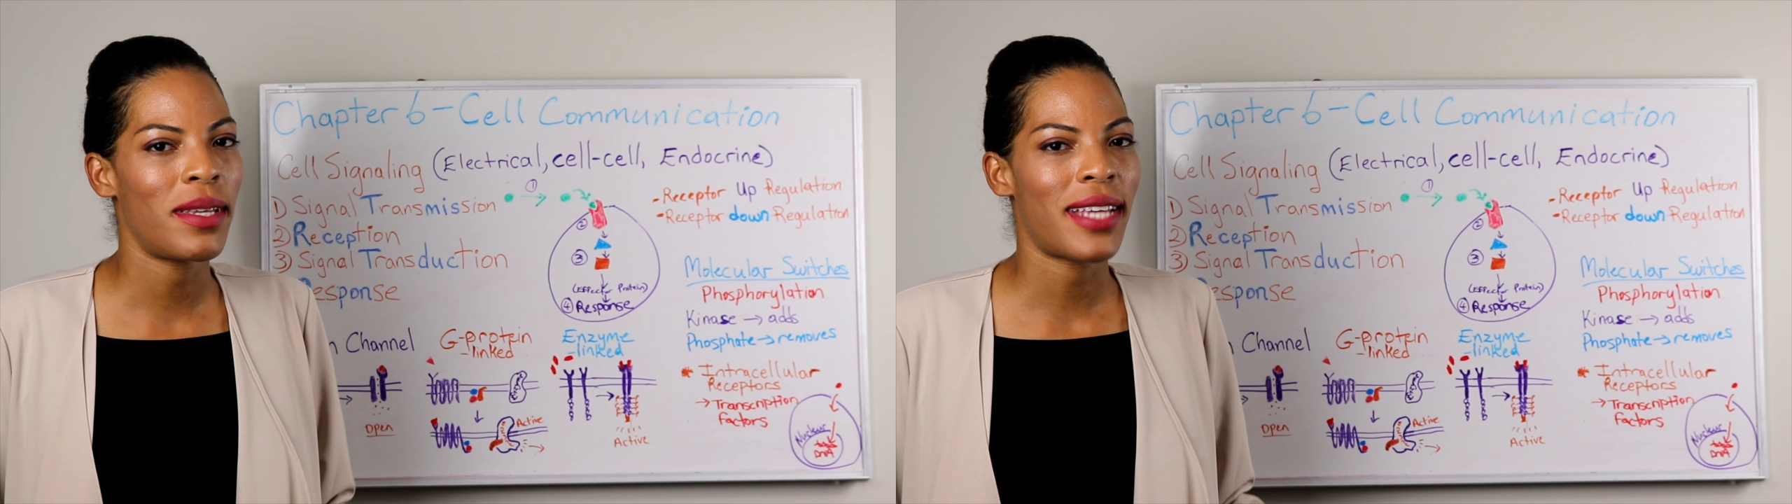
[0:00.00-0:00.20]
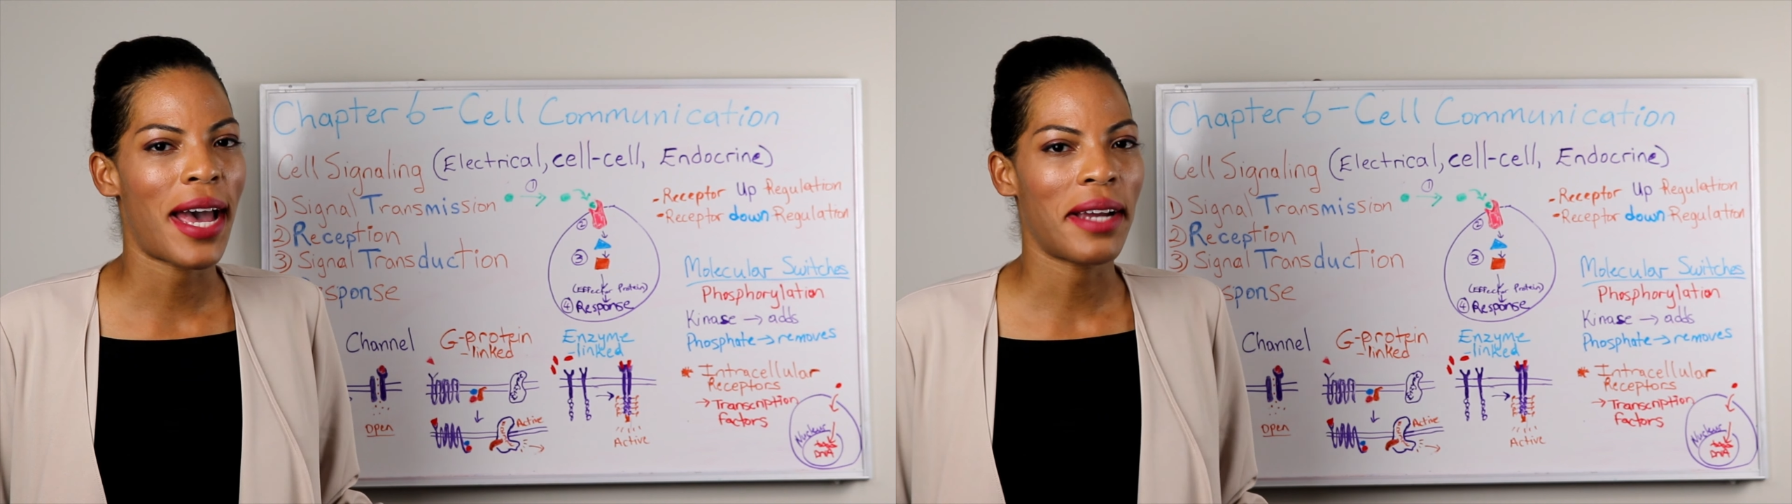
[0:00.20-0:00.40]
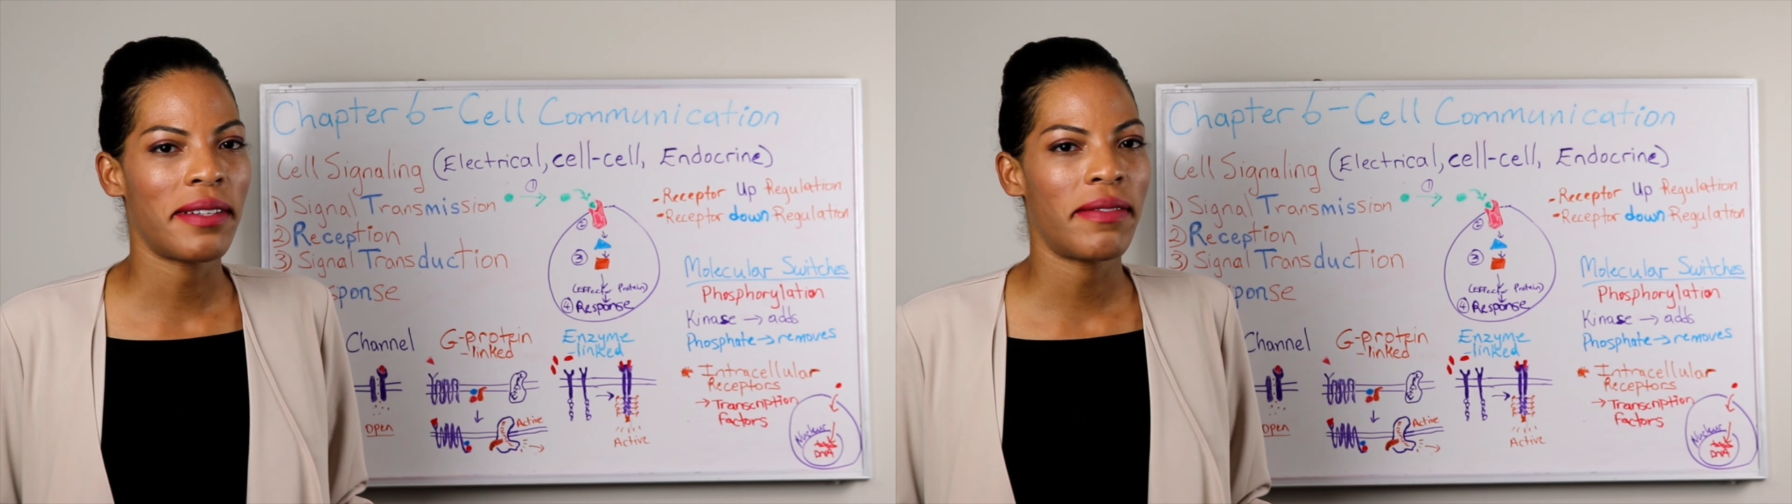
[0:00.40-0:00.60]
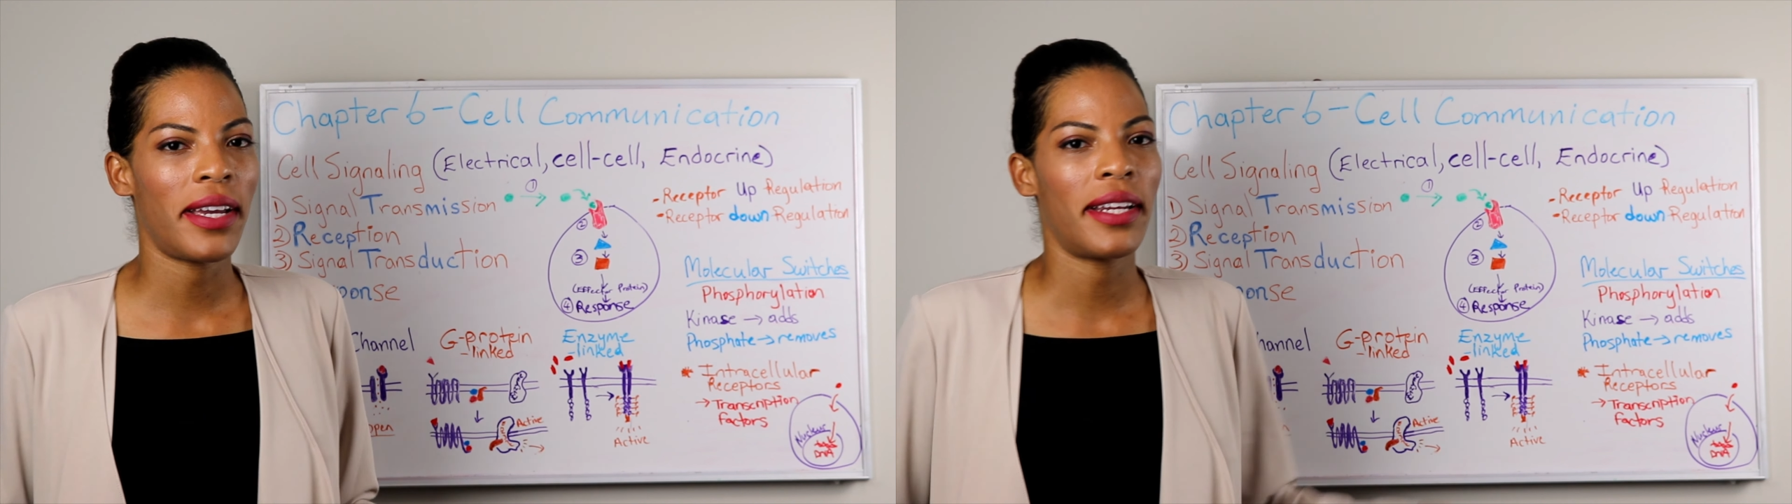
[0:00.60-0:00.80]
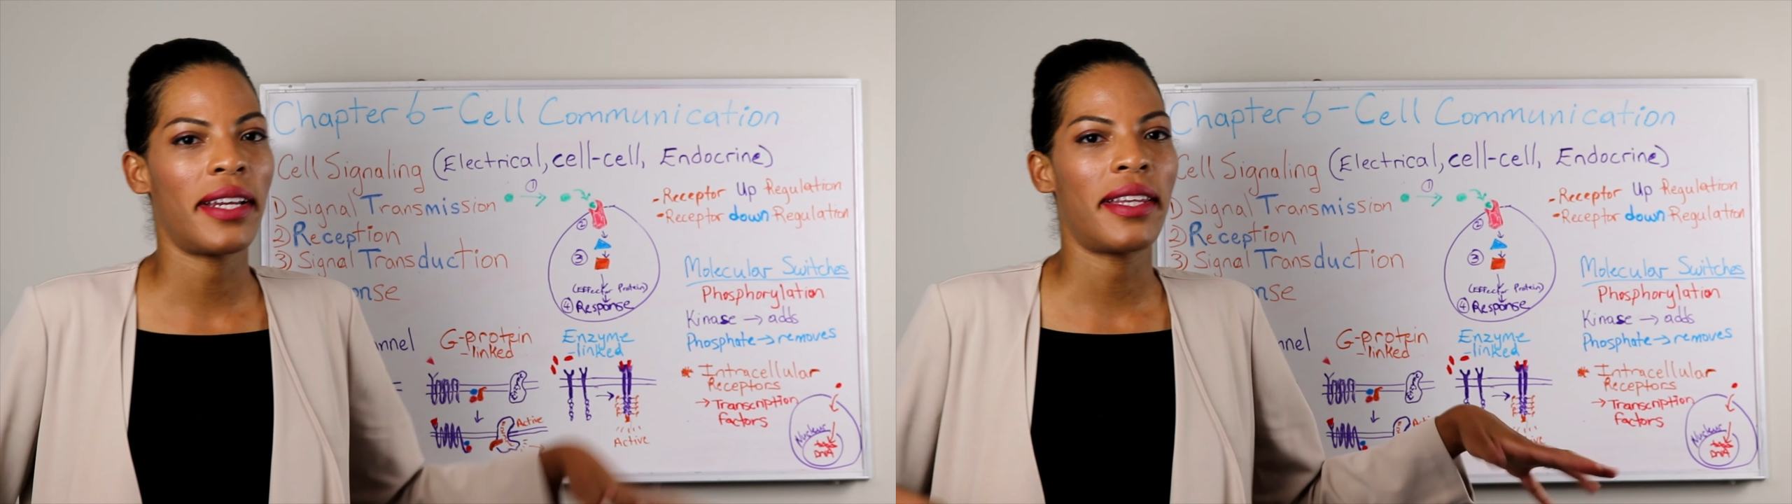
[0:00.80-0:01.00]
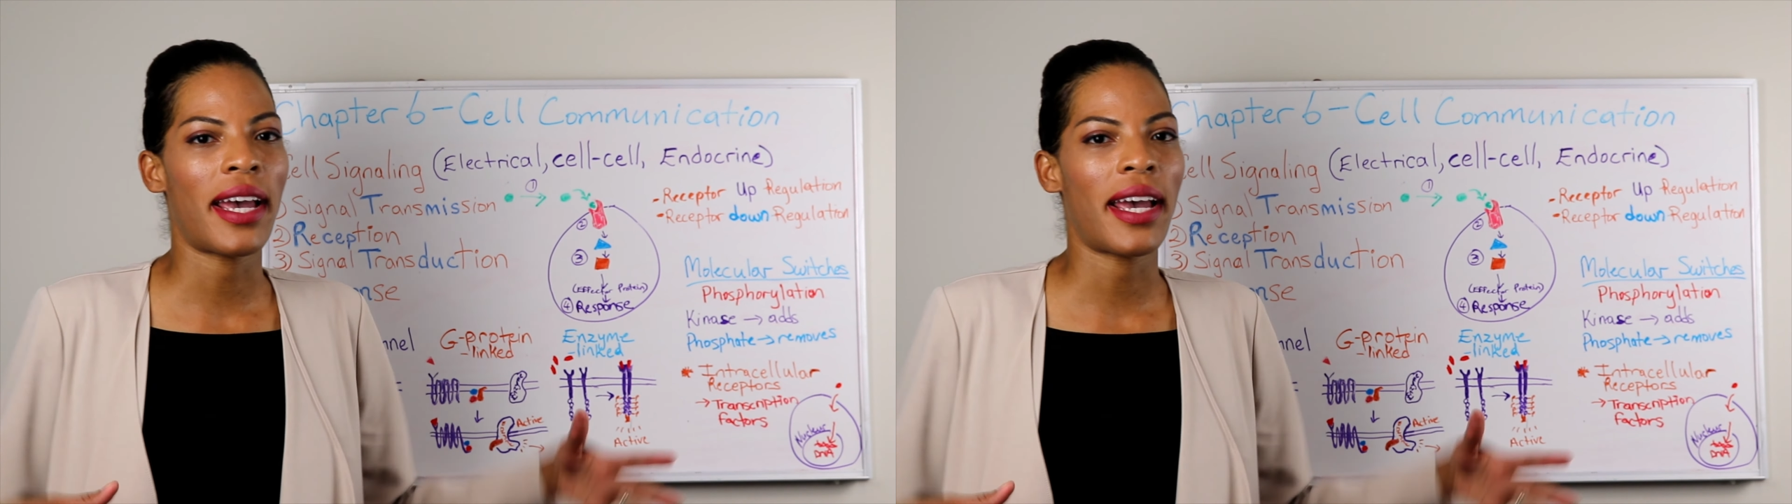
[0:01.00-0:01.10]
is activated,